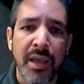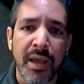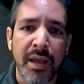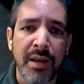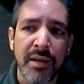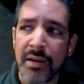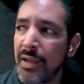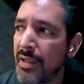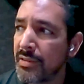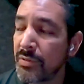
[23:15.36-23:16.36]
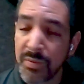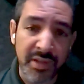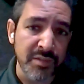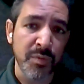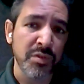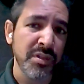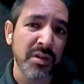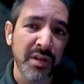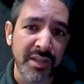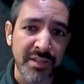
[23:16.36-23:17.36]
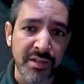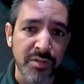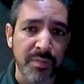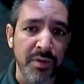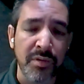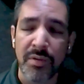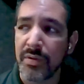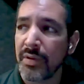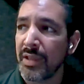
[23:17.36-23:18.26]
And the rest, more generally, as an entrepreneur,